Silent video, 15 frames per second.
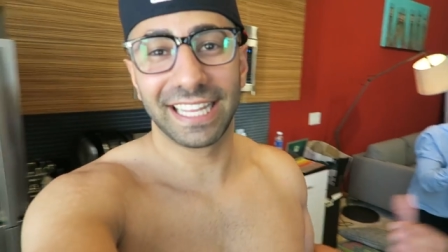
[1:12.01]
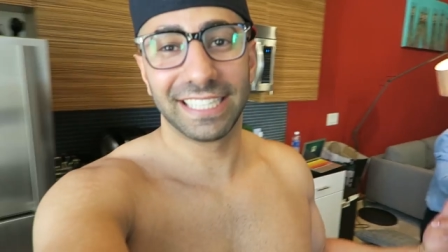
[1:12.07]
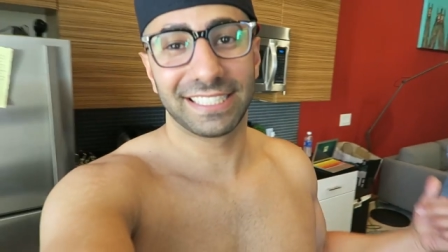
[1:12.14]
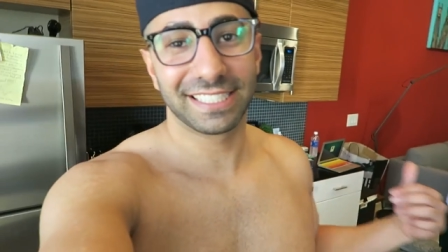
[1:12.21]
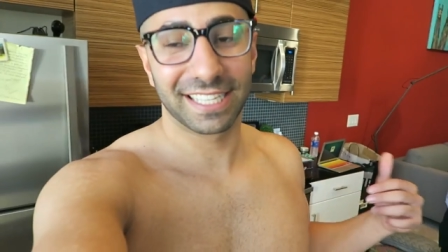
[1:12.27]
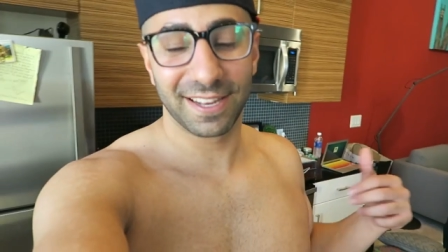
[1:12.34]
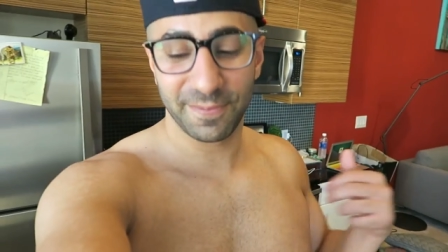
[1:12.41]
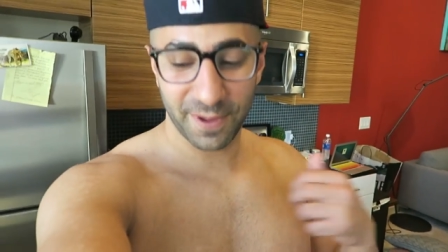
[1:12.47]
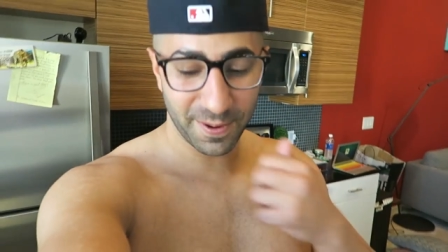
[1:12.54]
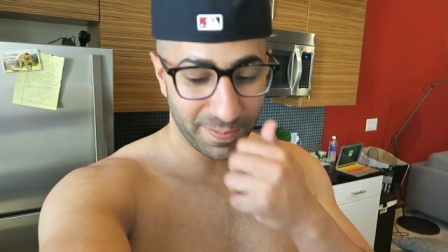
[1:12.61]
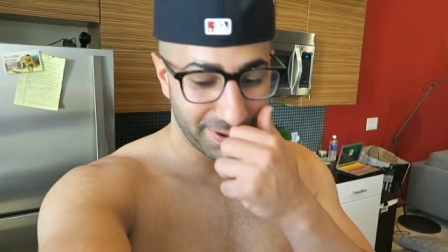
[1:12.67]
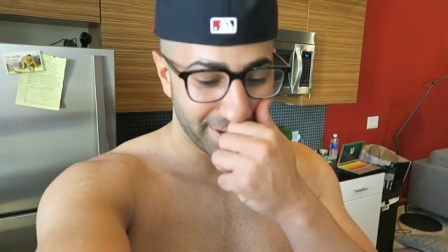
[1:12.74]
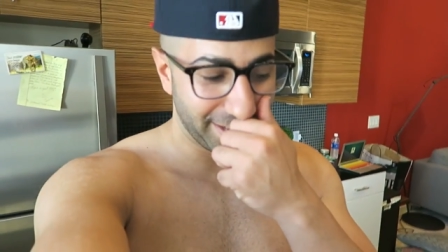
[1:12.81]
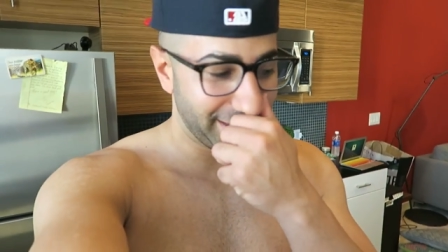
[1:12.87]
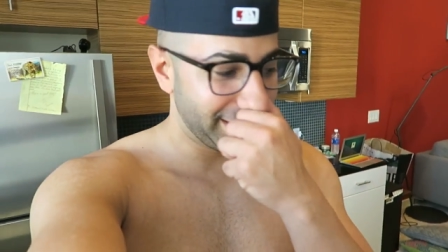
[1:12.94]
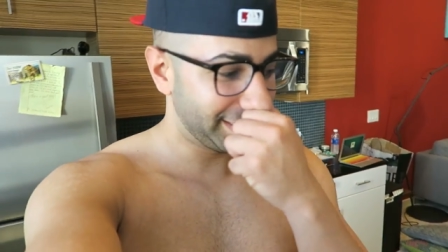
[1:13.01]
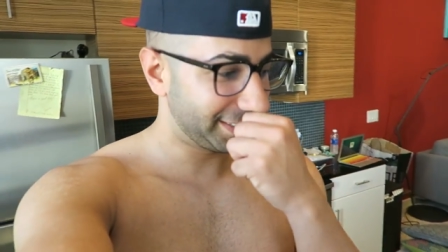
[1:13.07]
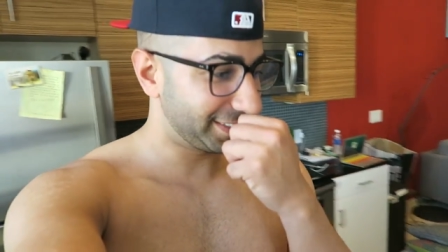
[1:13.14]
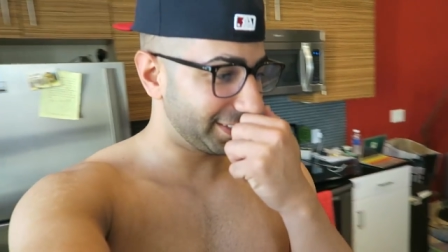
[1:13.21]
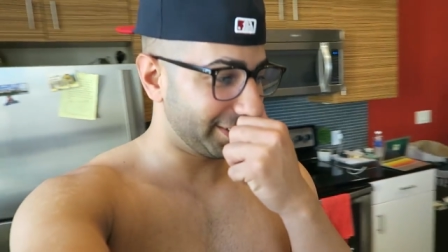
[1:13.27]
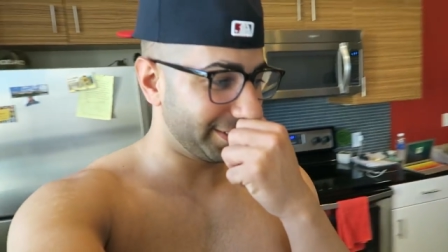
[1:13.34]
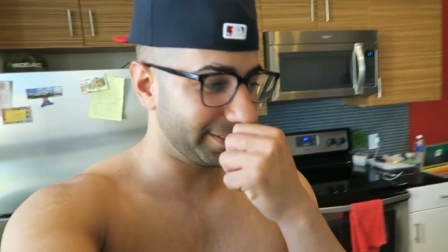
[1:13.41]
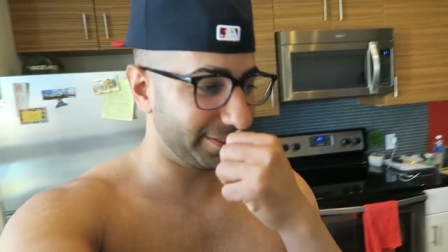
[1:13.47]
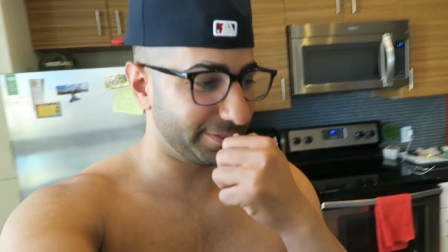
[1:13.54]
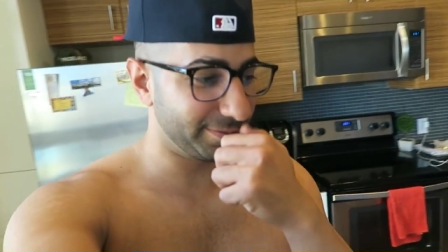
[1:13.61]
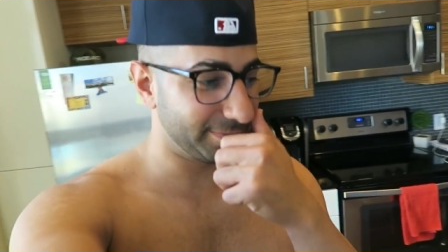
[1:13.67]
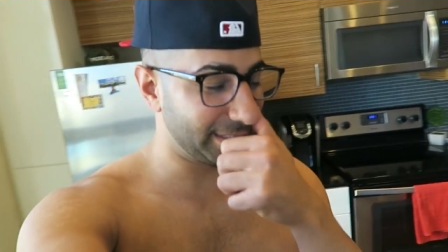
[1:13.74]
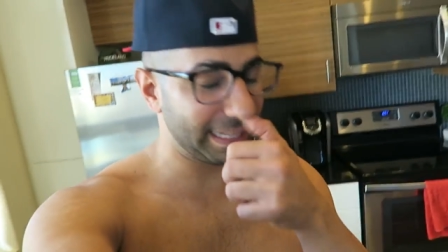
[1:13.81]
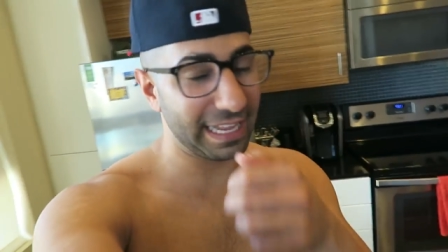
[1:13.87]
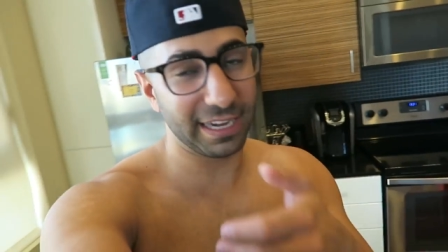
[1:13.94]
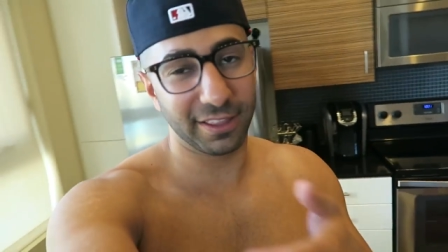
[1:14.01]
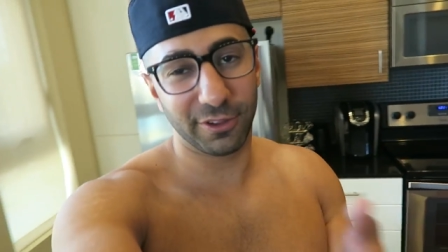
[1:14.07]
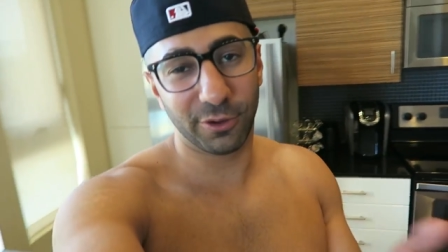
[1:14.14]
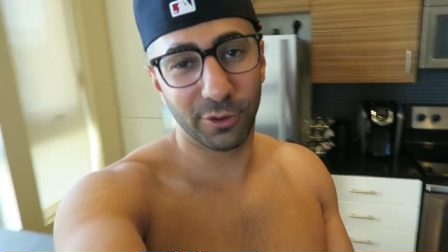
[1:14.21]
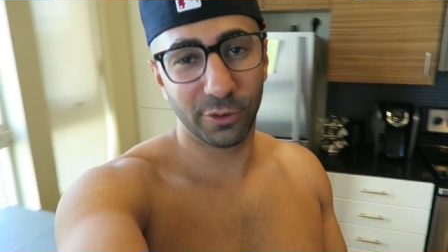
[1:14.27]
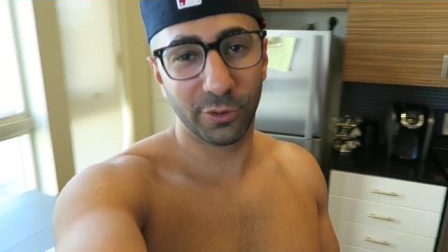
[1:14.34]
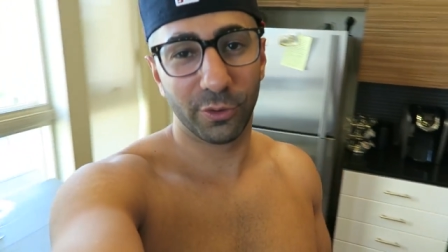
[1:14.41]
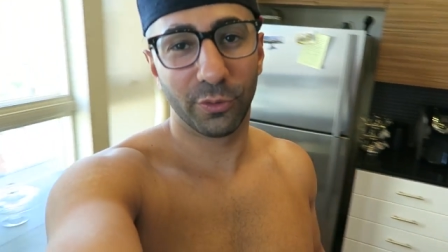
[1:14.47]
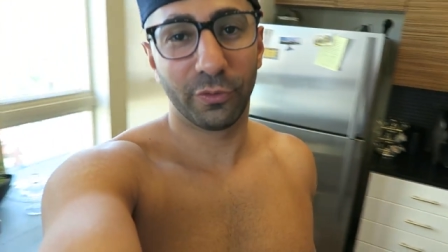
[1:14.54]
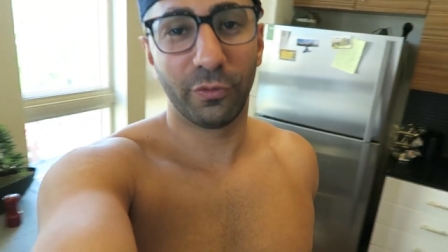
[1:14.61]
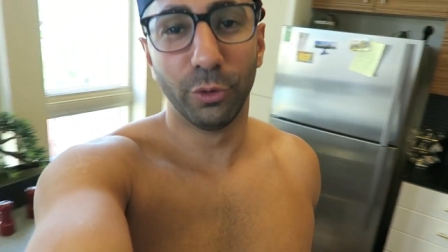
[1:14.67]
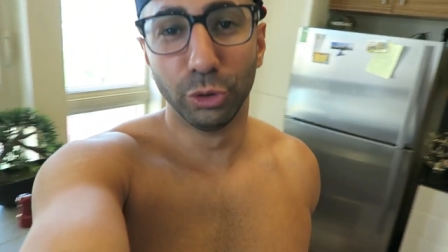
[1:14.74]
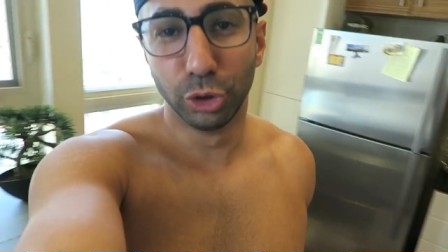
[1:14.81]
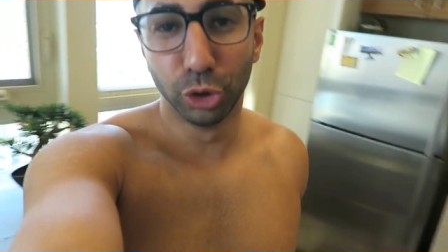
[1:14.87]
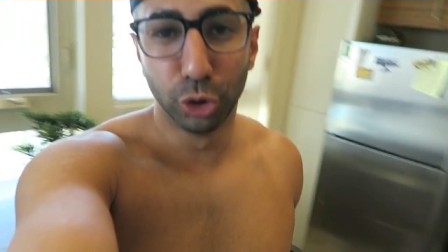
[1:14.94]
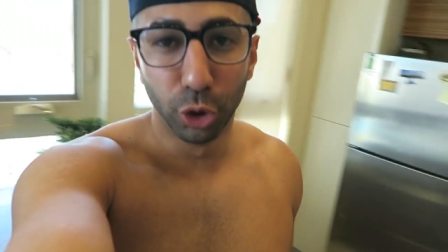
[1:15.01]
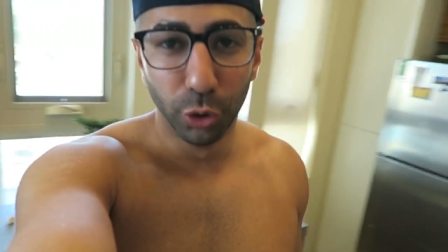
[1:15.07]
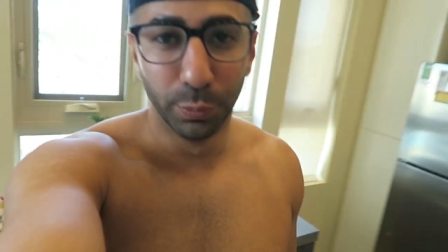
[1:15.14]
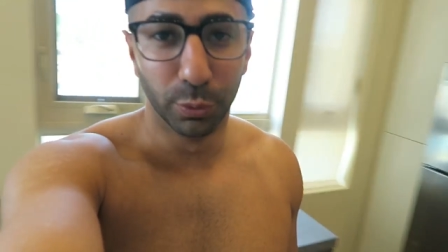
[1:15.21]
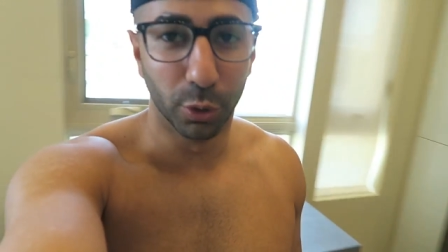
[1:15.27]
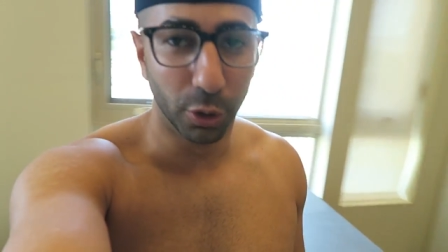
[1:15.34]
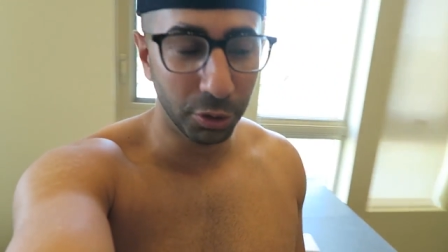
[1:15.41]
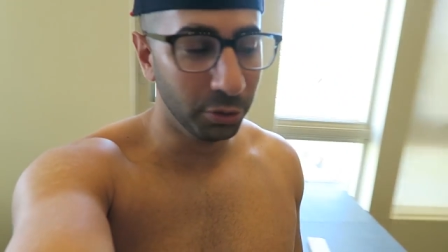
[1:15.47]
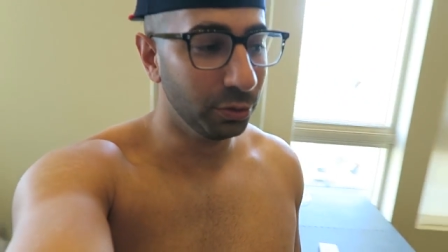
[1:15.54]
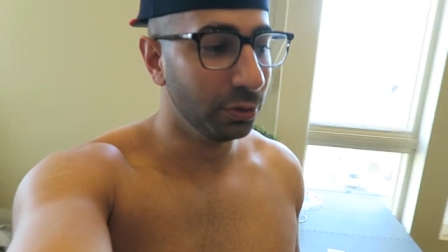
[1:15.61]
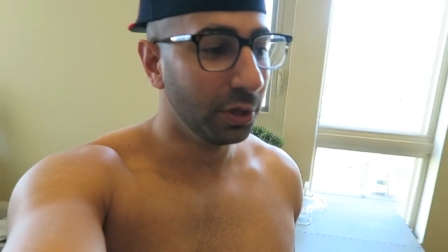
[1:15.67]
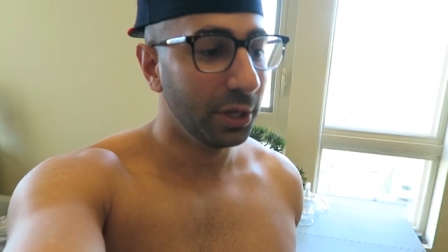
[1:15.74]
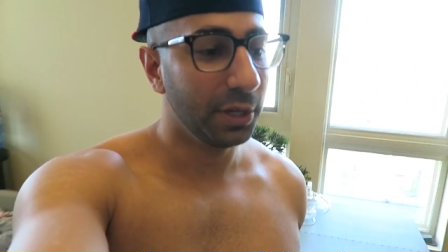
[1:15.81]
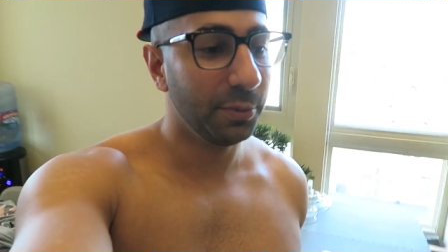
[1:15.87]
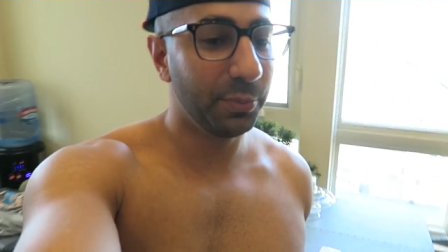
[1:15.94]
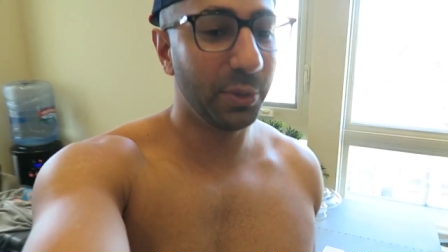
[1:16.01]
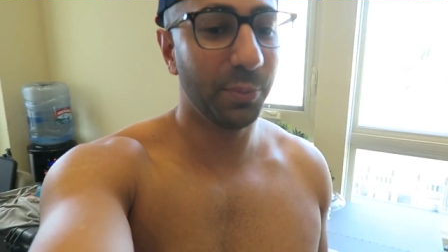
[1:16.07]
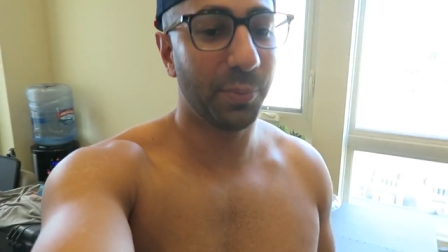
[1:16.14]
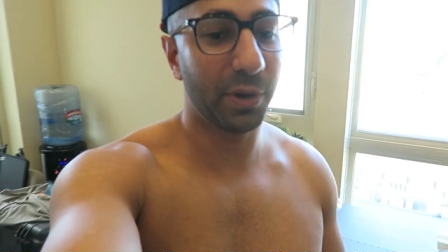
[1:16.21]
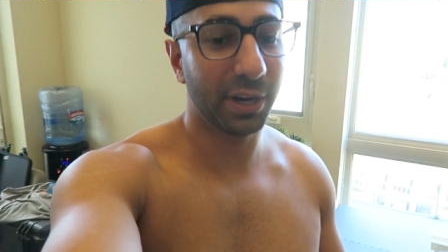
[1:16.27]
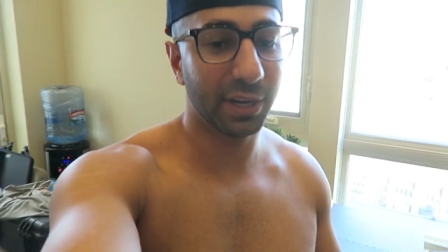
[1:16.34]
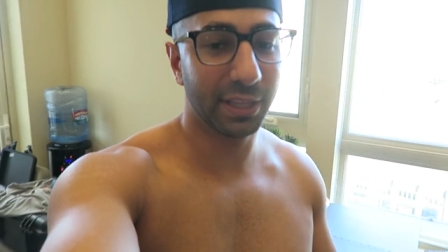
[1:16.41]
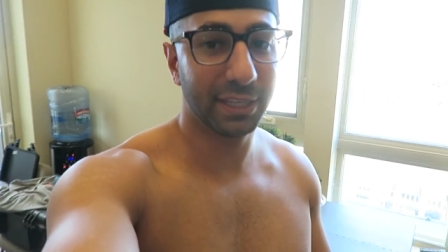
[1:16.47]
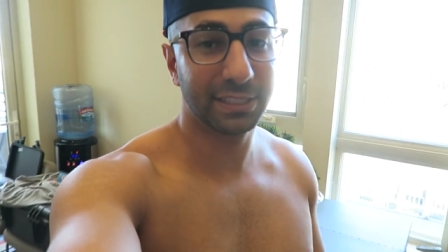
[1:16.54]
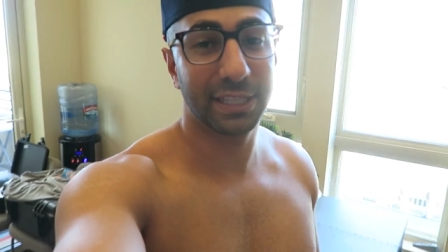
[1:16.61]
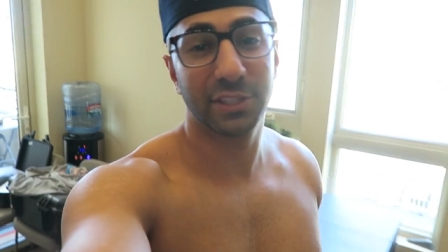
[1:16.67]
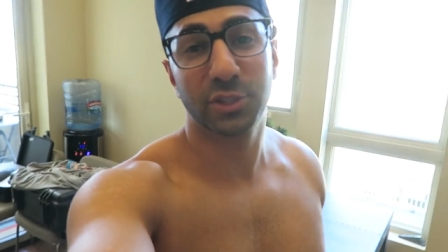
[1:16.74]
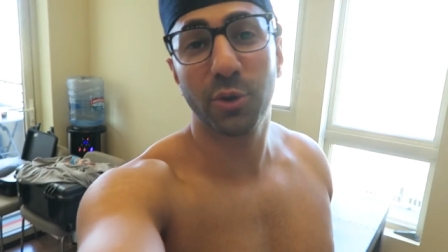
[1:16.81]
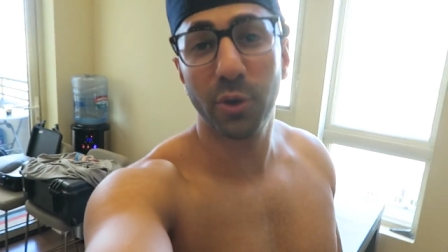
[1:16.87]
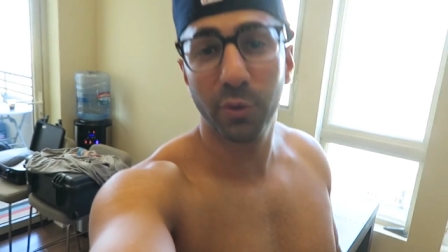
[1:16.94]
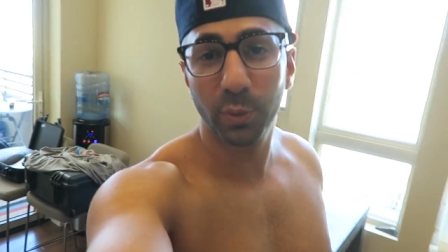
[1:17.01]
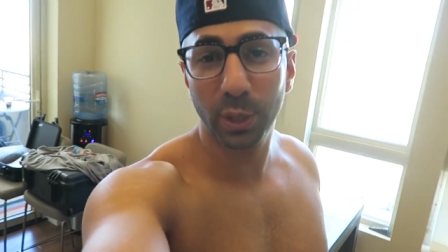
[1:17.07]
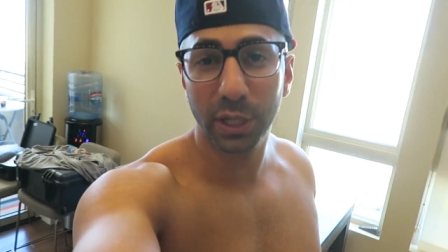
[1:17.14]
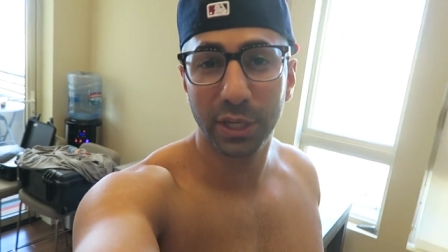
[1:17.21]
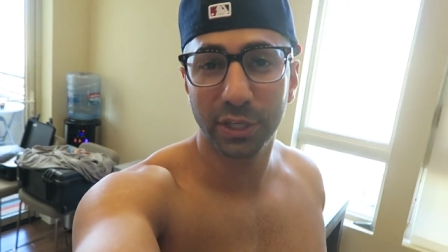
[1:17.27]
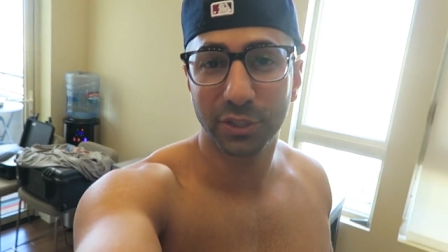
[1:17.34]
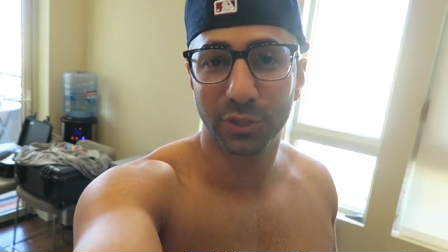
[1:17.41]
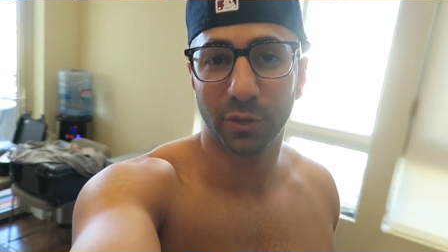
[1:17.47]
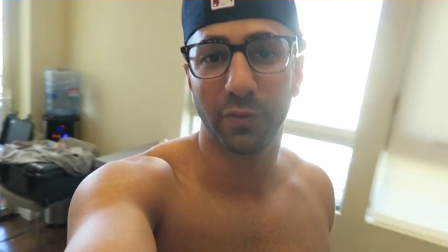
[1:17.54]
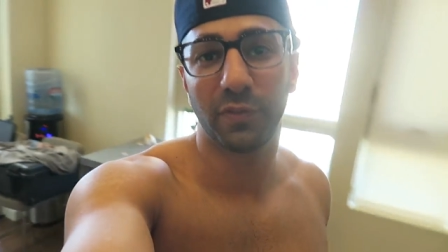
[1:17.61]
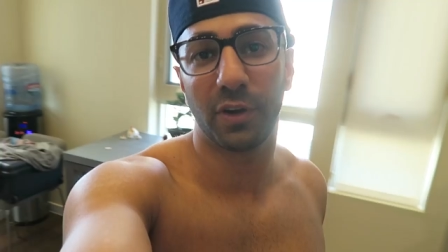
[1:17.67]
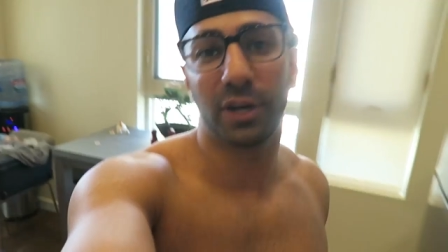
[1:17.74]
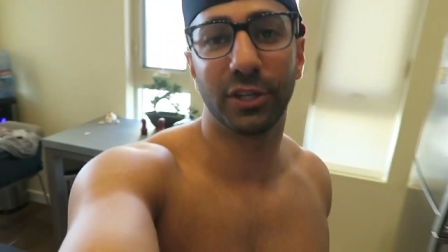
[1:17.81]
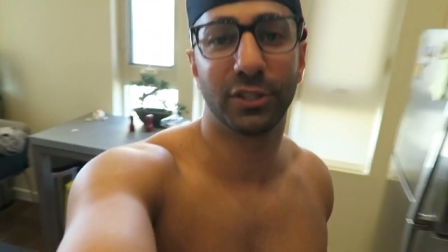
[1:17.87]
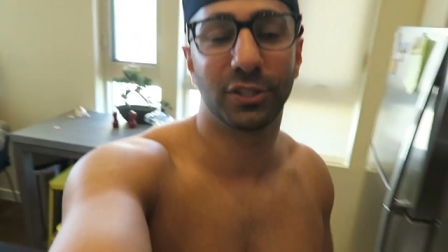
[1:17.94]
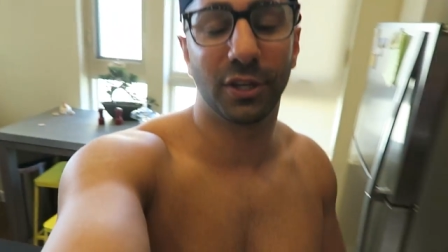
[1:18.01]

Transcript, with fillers: Dennis is gonna be a part of this, so letting the whole FouseyTube crew be a part of this, and it's going really good so far.